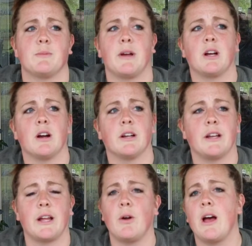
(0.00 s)
in my
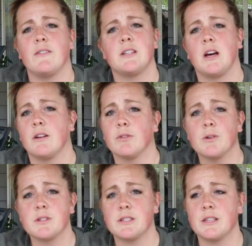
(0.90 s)
garden. I don't have a ton of
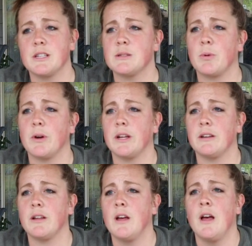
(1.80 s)
roses at this
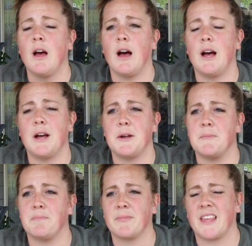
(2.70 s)
point.
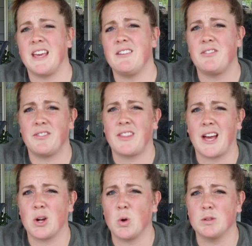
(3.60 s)
If
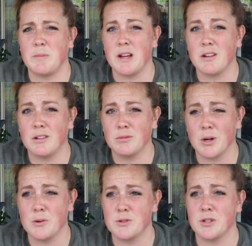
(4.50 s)
that gold medal
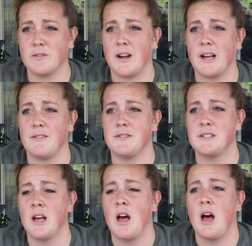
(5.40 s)
rose
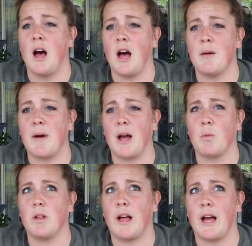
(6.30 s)
survives, I
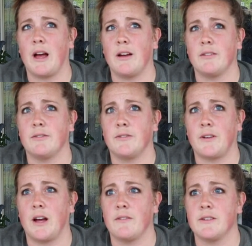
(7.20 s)
will have
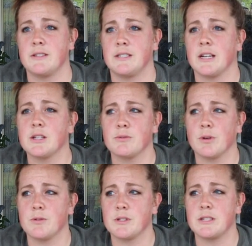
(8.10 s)
6
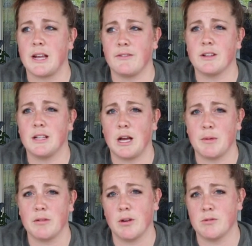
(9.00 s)
roses. I have the
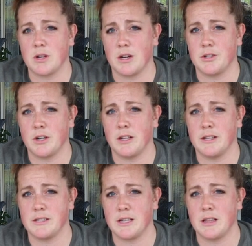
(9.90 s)
climbing rose on a
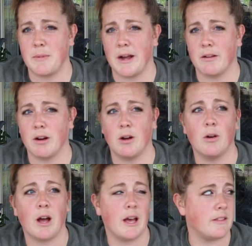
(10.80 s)
trellis in the back
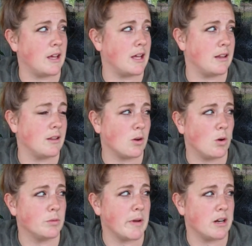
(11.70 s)
row, and then the
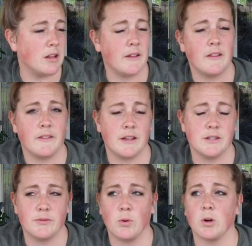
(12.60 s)
gold medal, and then
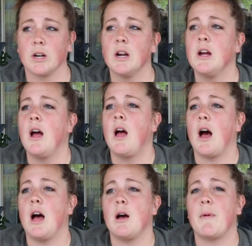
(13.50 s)
these 4.
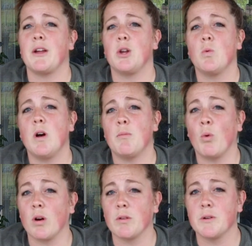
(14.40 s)
I do want
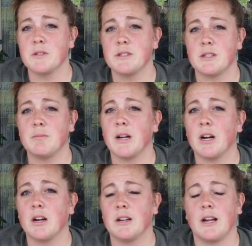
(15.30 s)
more roses in my
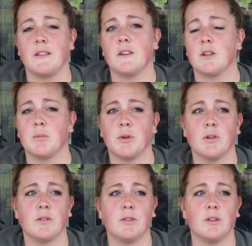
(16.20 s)
garden. I think they're
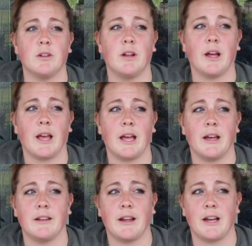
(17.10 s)
beautiful,
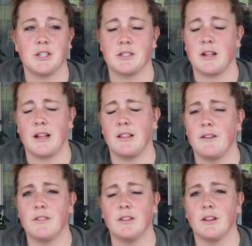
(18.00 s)
and I
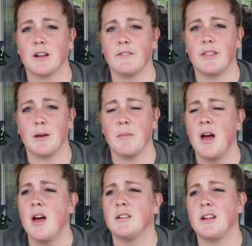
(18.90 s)
love the look of them.
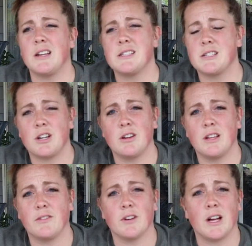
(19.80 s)
Not
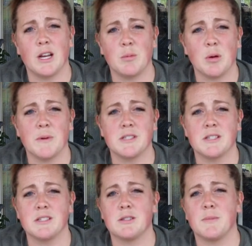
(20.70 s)
necessarily for cutting
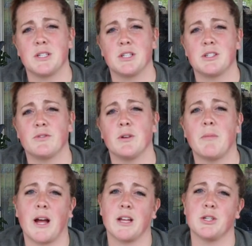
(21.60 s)
purposes, but just for
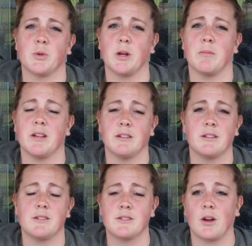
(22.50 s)
my enjoyment.
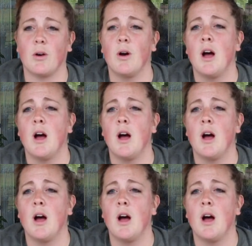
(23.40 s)
So